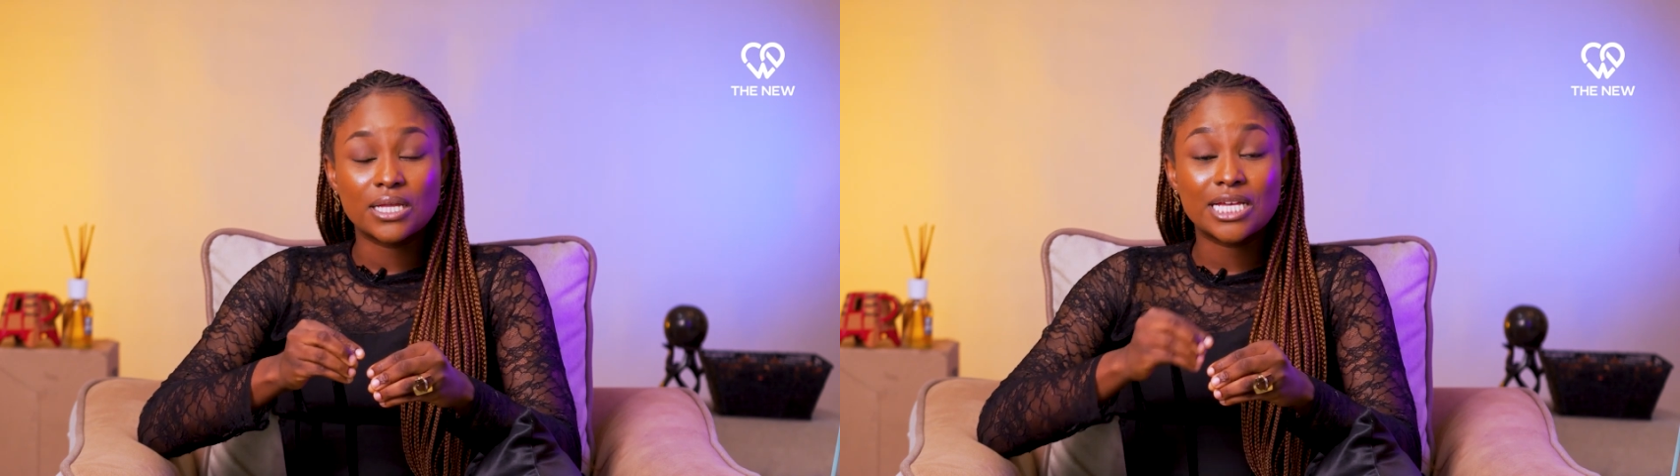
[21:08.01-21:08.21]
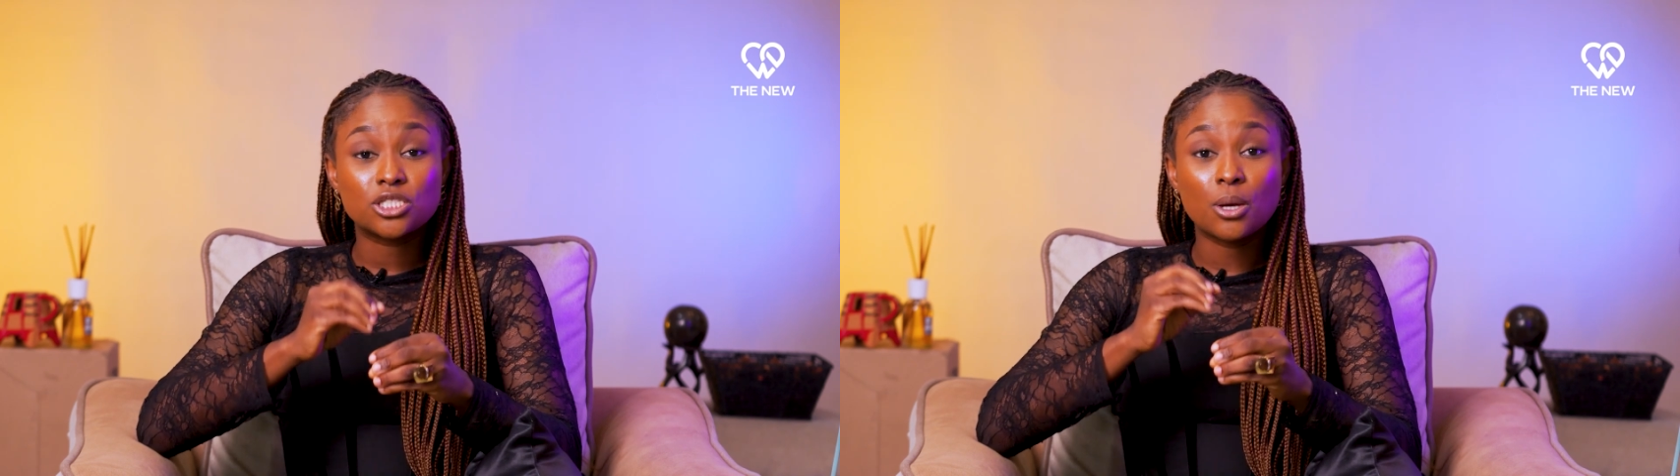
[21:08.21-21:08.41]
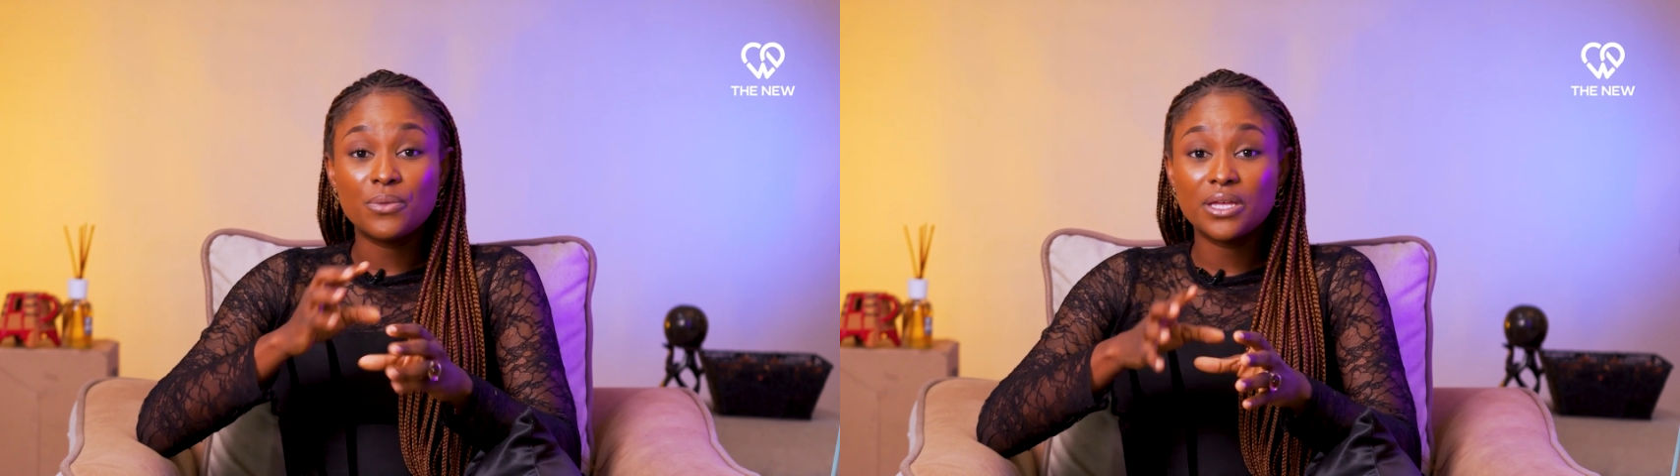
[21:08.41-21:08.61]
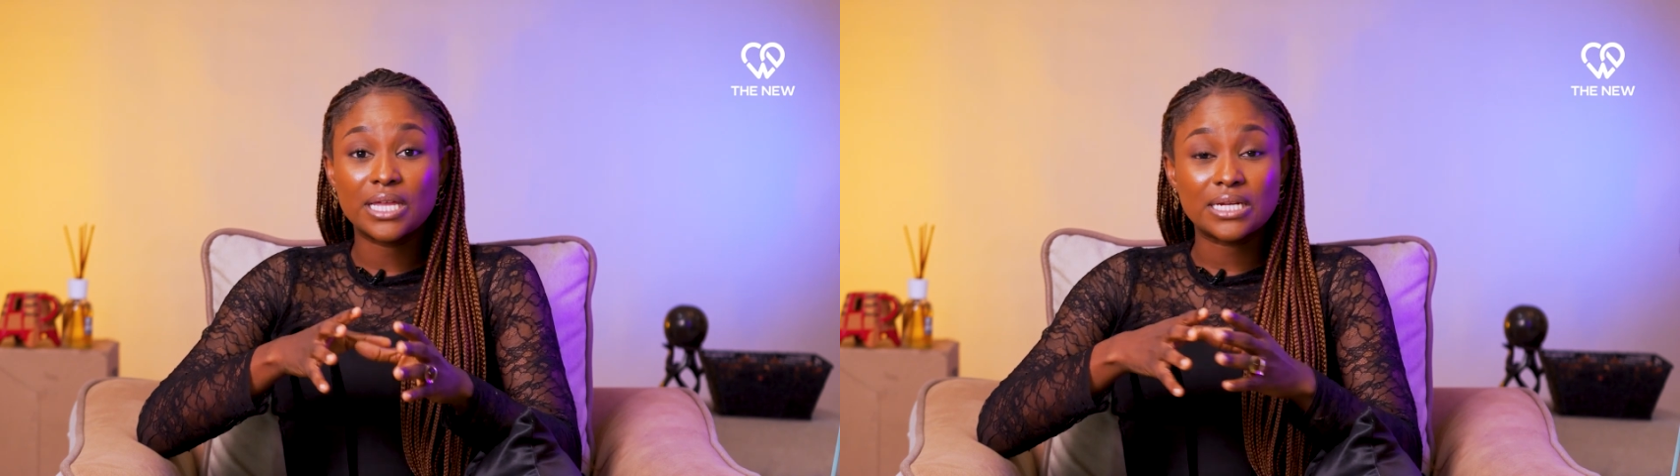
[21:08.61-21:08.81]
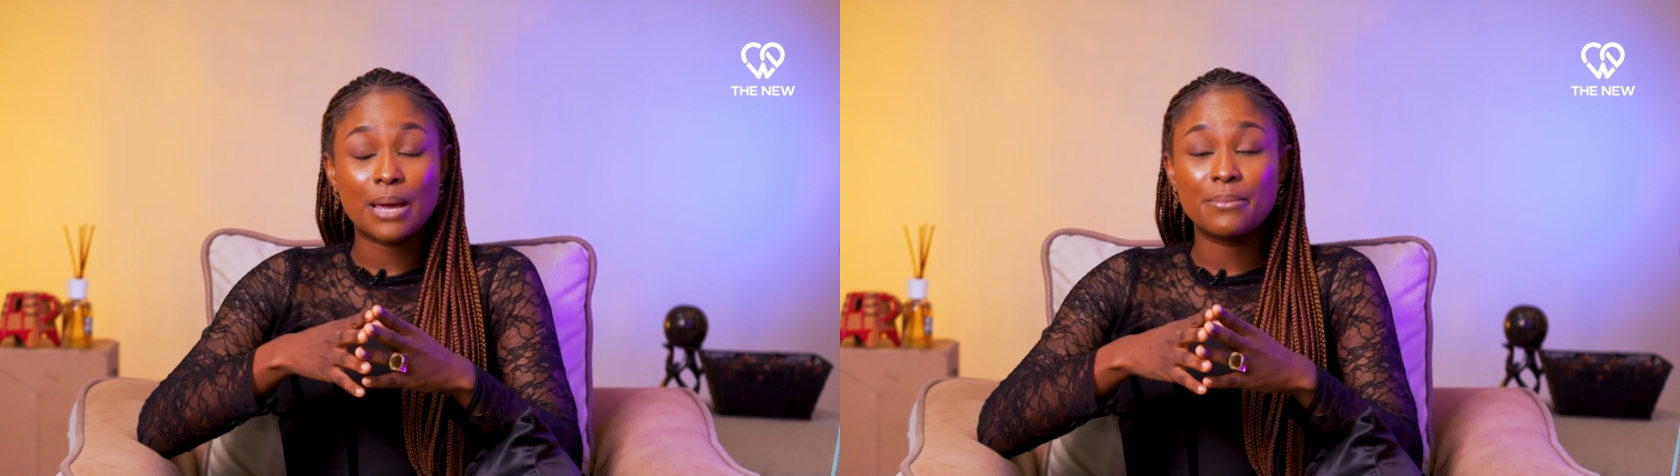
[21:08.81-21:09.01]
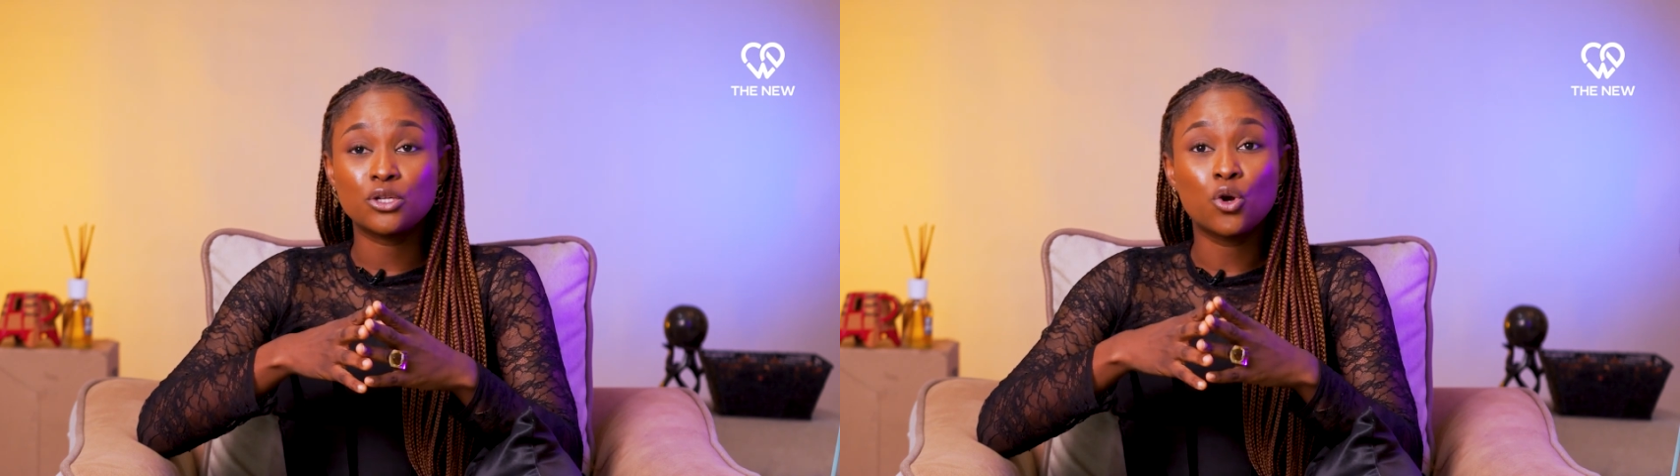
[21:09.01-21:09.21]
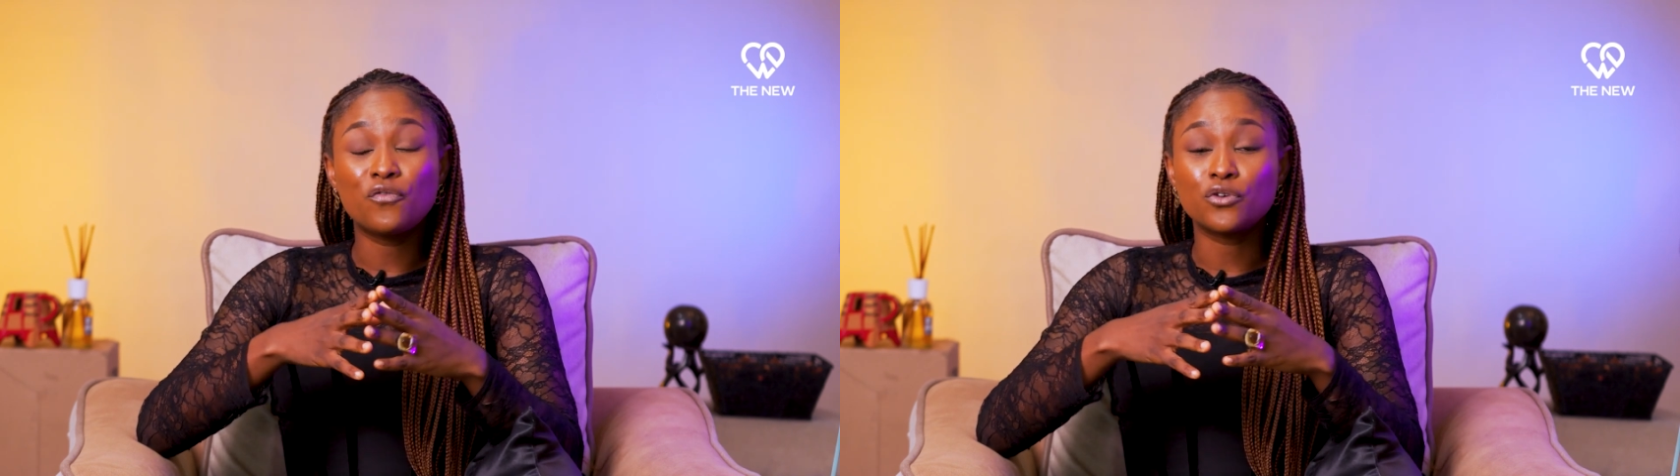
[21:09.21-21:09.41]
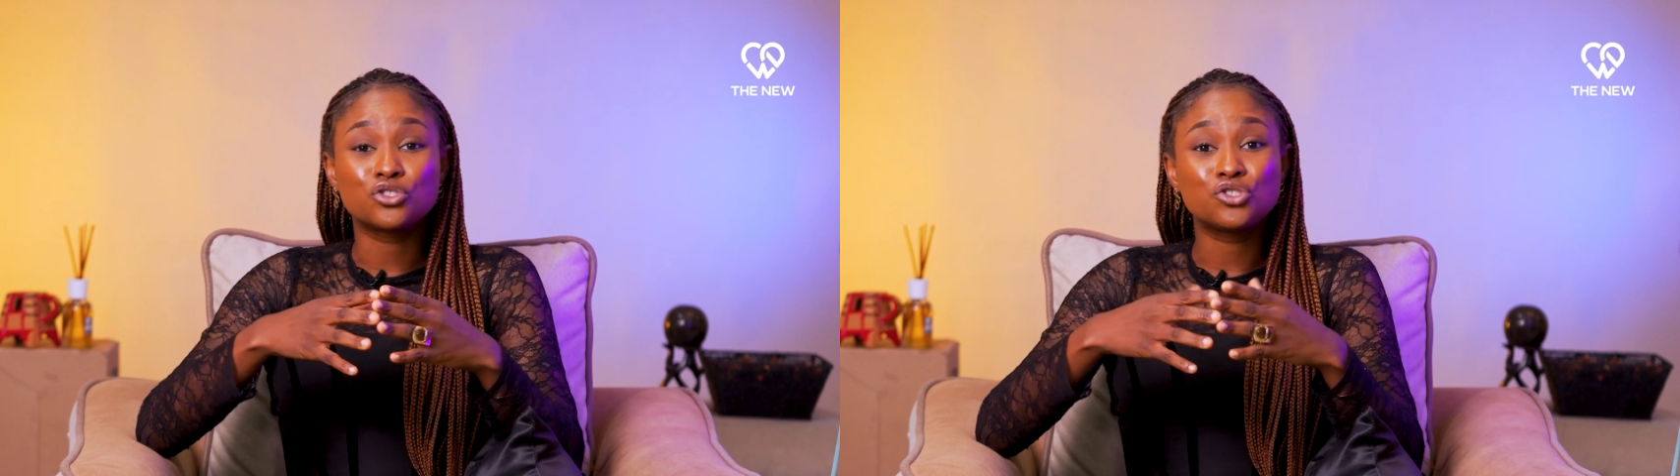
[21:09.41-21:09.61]
It's something that, I mean,
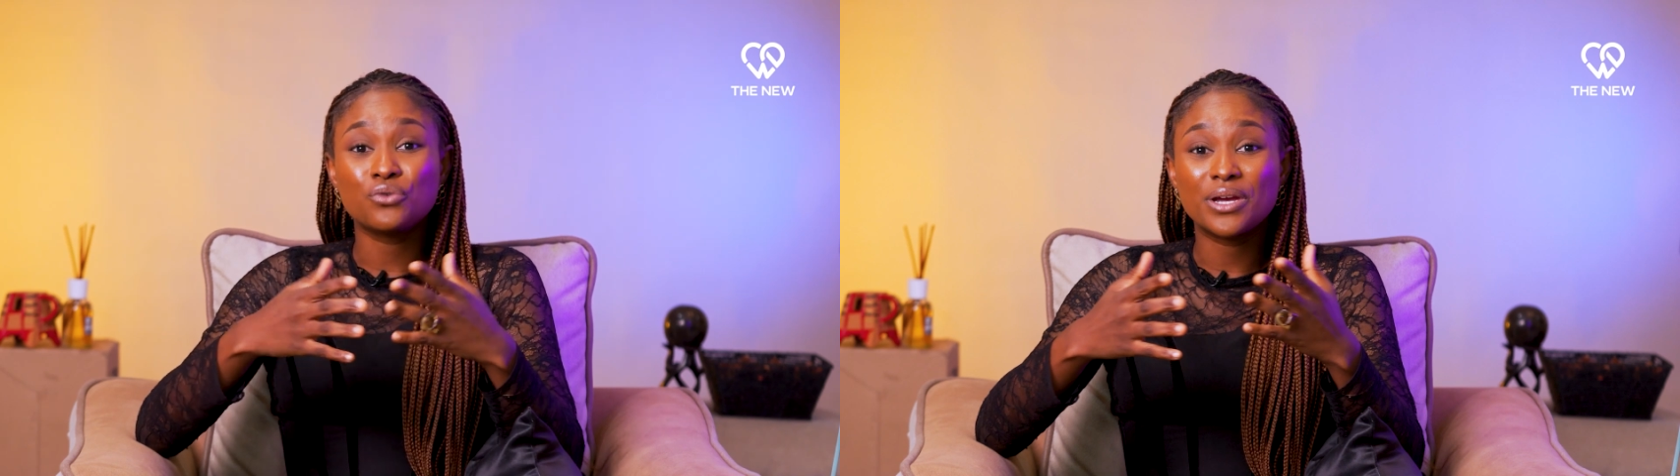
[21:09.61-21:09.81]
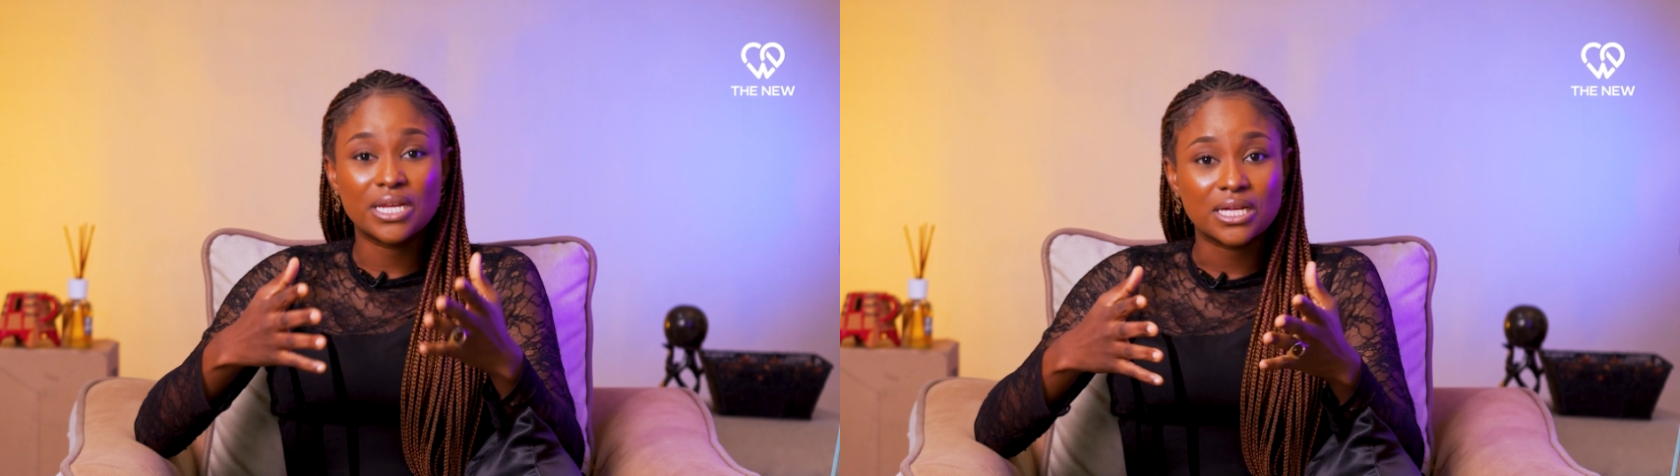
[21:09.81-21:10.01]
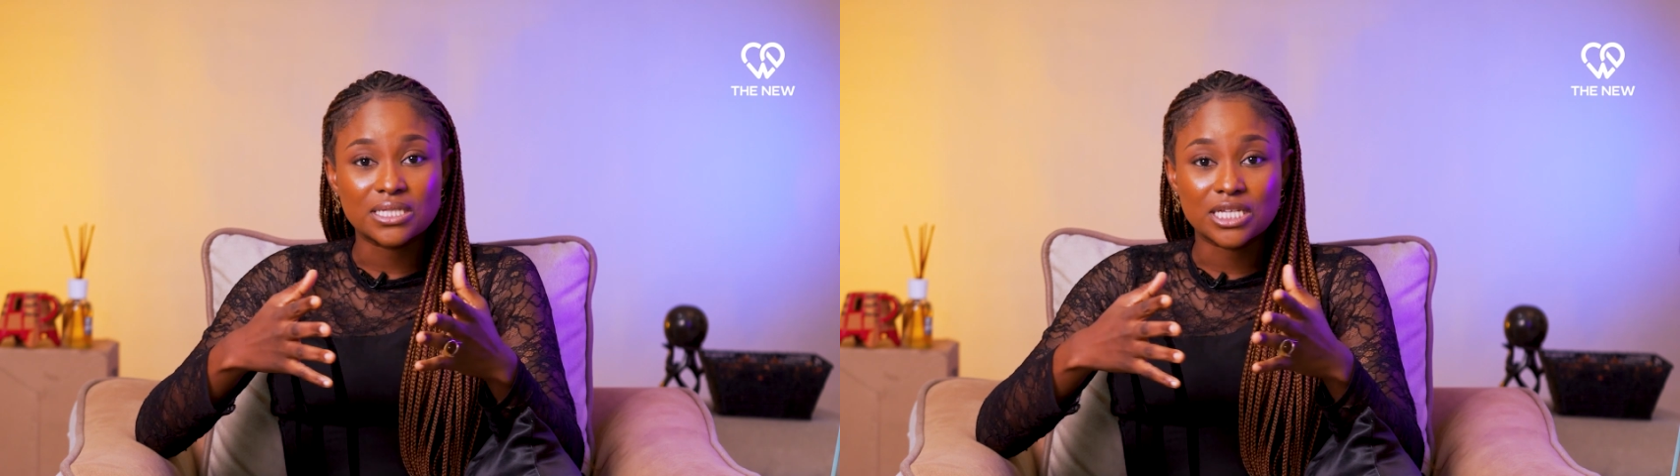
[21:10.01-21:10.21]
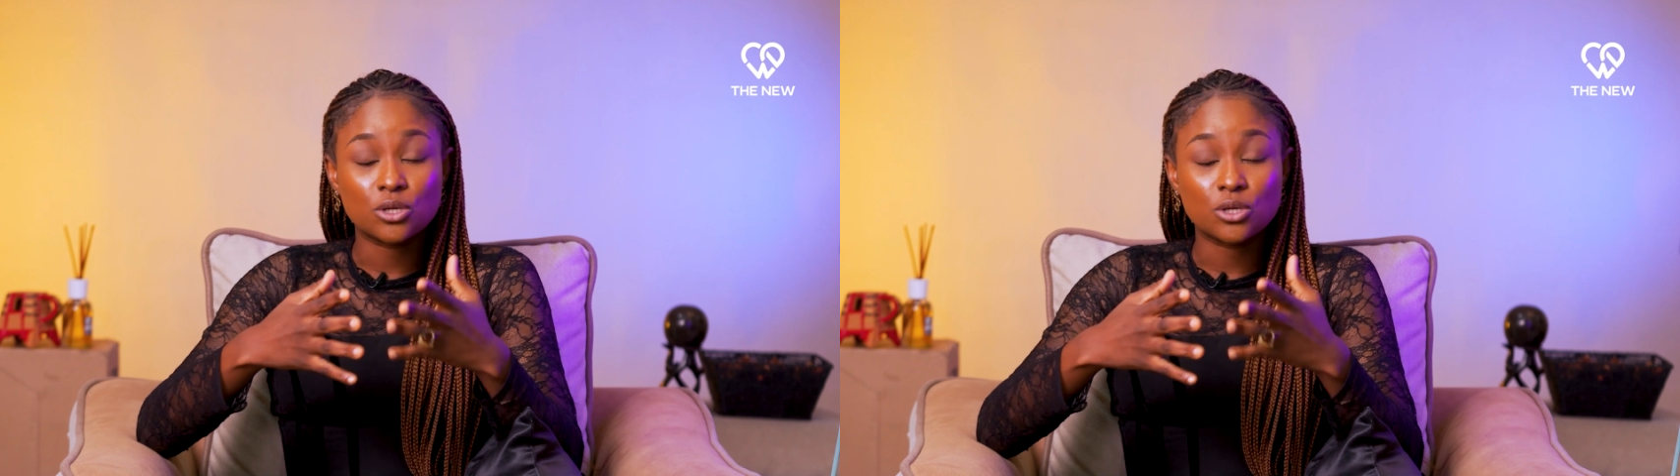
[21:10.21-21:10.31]
go for training.